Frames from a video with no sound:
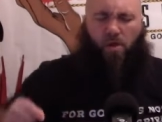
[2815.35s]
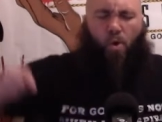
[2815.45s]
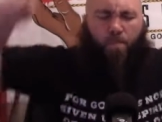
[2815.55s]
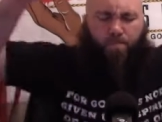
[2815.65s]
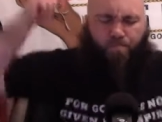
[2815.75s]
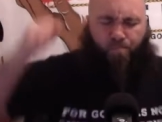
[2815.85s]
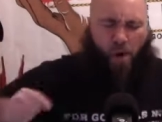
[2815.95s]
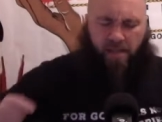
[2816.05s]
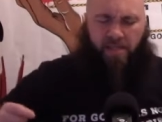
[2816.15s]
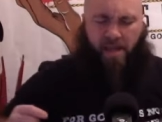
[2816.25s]
Lord,
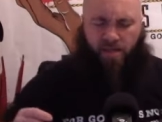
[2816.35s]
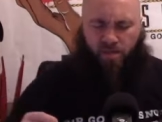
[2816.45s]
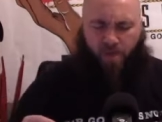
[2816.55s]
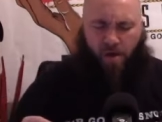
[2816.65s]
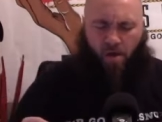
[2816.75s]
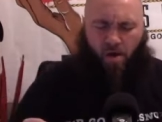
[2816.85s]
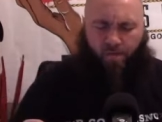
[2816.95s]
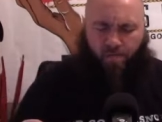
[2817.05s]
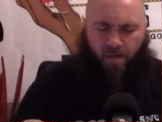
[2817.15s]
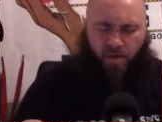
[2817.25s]
break that spell
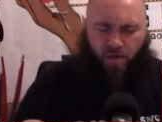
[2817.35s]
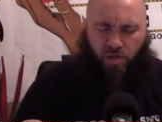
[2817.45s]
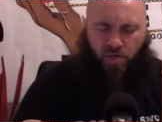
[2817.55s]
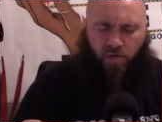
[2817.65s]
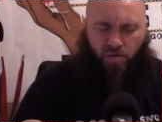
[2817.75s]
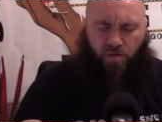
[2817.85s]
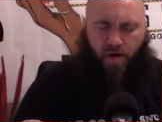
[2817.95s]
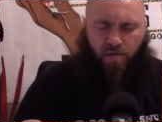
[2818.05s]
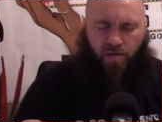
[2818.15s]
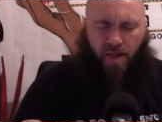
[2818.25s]
off of me in Jesus
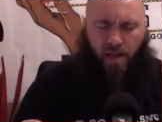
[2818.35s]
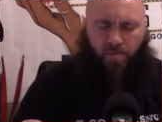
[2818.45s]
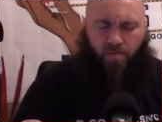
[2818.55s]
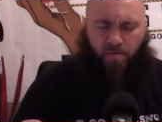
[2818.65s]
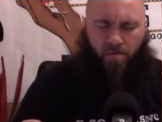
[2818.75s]
Christ's name.